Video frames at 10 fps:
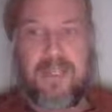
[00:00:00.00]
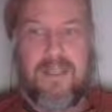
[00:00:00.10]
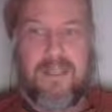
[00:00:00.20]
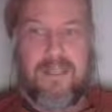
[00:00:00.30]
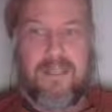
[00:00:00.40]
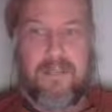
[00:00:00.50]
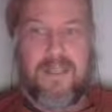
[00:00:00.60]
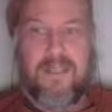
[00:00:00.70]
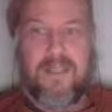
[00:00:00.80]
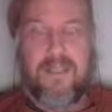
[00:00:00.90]

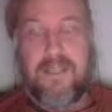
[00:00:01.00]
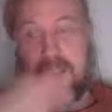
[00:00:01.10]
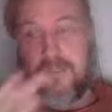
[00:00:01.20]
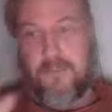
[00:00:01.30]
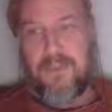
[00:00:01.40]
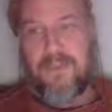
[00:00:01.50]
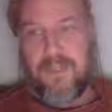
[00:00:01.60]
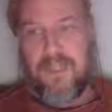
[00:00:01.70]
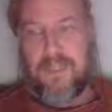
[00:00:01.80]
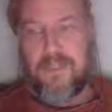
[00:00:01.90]
And then in the next ones, I'm
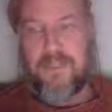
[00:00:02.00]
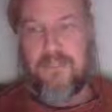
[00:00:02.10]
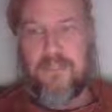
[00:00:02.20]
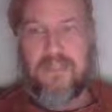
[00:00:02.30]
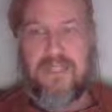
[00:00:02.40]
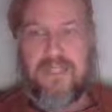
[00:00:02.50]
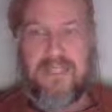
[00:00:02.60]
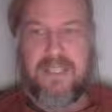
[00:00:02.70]
going to actually start getting